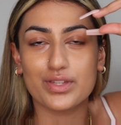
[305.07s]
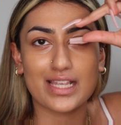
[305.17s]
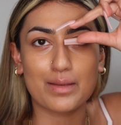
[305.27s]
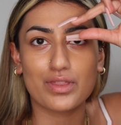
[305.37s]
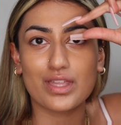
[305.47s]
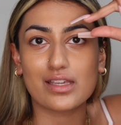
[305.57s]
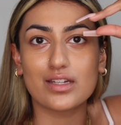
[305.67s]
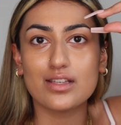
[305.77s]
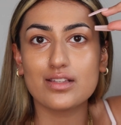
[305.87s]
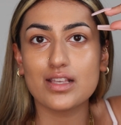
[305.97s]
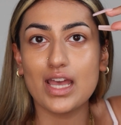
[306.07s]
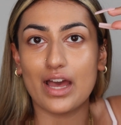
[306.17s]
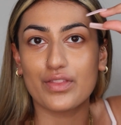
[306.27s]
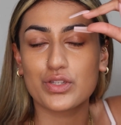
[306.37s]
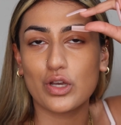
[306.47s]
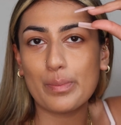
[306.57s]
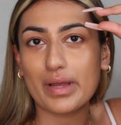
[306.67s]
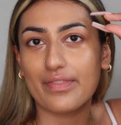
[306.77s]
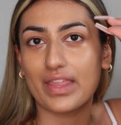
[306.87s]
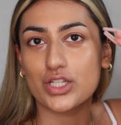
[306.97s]
the same thickness at the
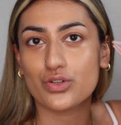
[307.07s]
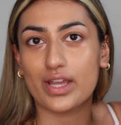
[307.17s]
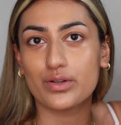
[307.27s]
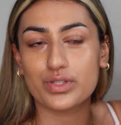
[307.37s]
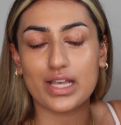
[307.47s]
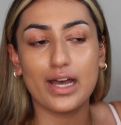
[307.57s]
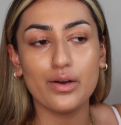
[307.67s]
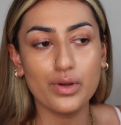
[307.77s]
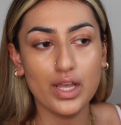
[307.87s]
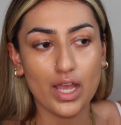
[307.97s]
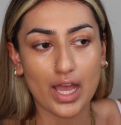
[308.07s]
top, and then trails out.